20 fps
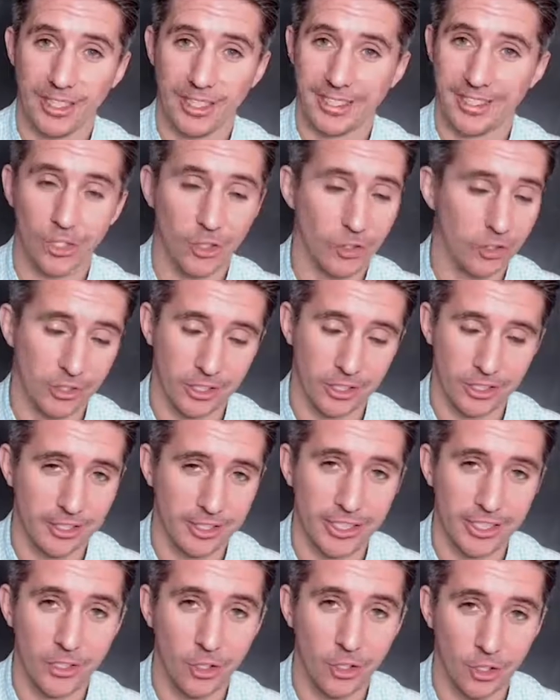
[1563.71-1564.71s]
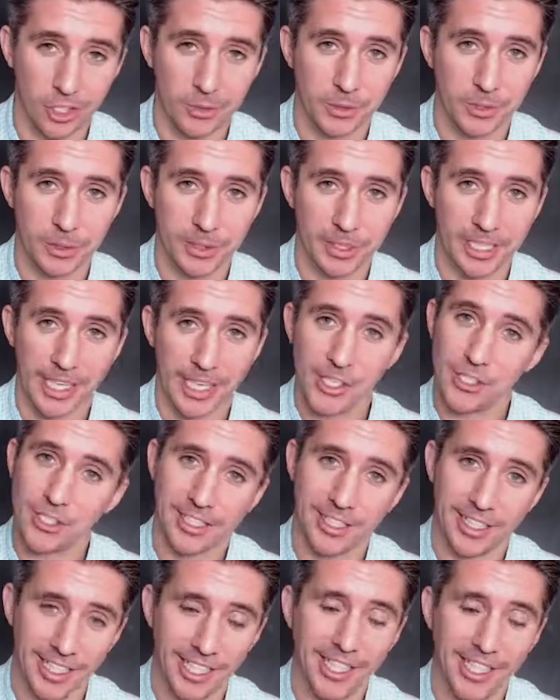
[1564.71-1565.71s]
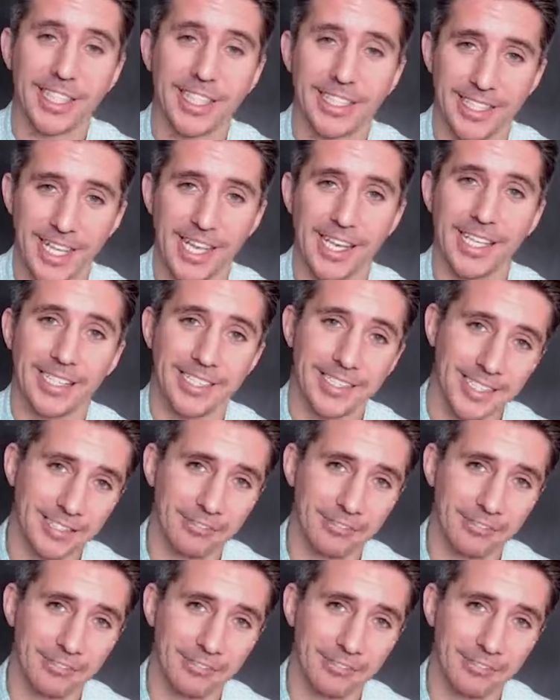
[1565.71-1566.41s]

and they're not they're not going to engage, you can clean that list,